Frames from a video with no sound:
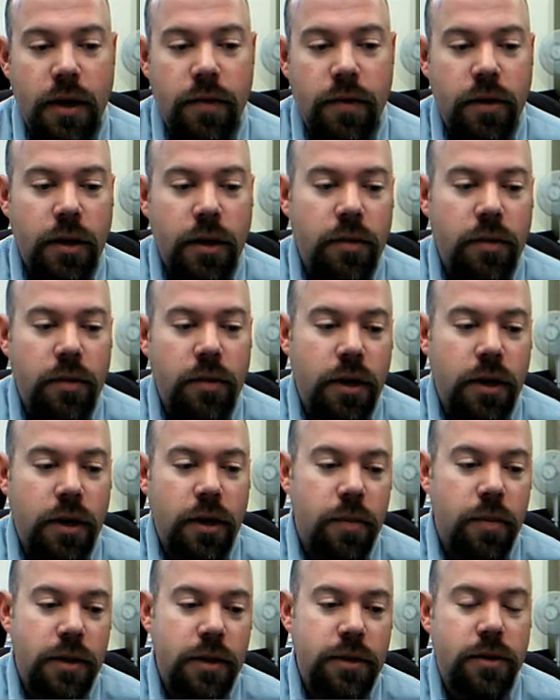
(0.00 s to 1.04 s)
uh, if you click on one of the
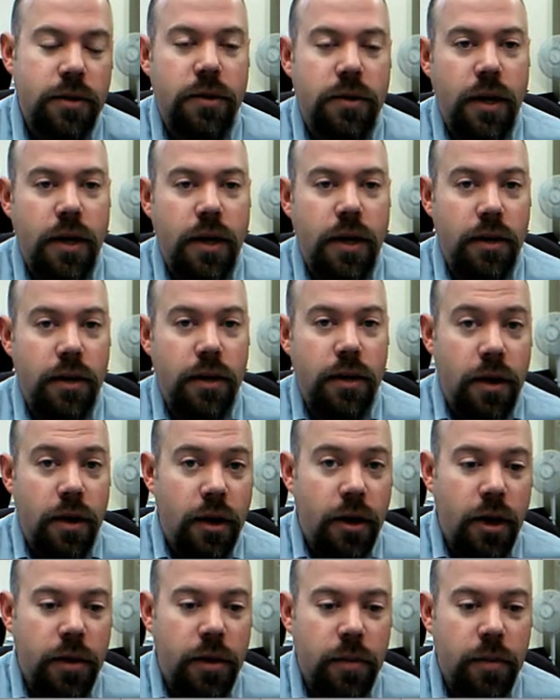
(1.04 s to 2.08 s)
companies, it's going to take you to
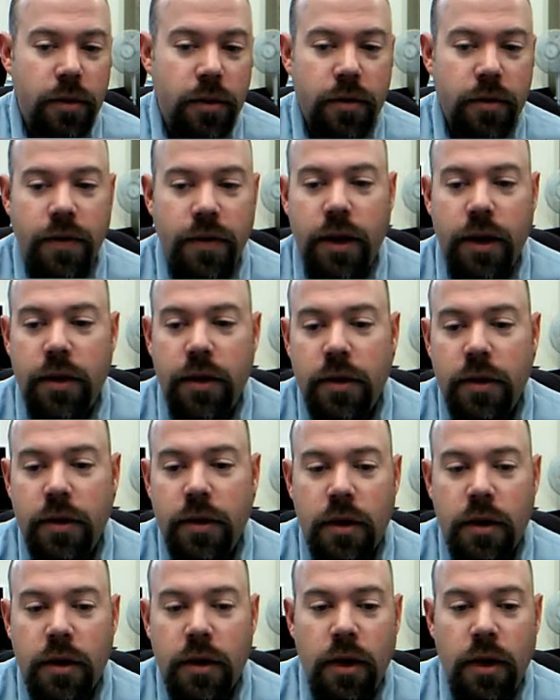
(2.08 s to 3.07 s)
their company profile.